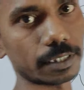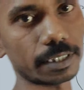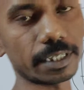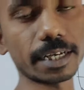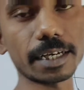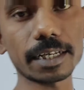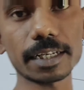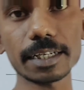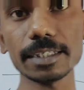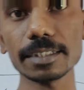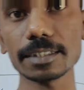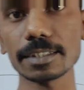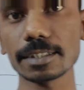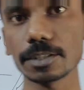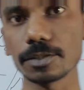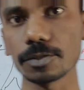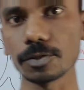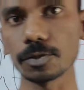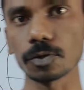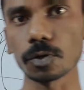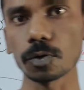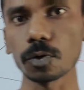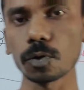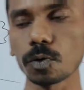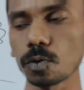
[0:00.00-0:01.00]
There is
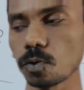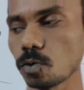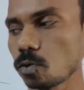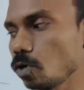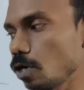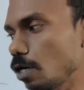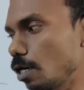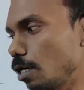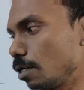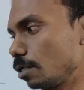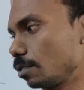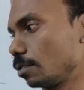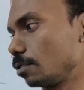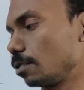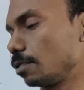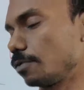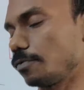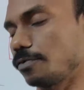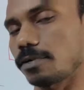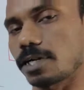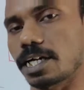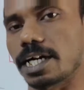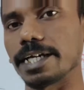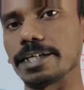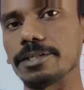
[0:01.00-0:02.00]
no
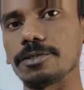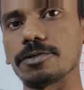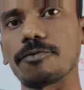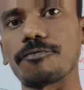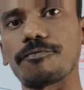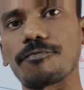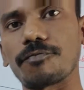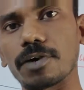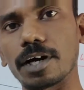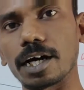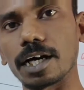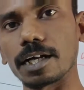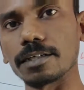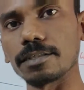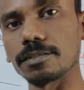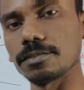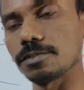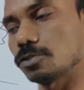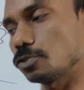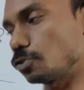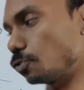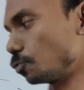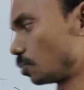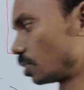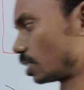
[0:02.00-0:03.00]
other kind of
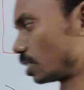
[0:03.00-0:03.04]
fun to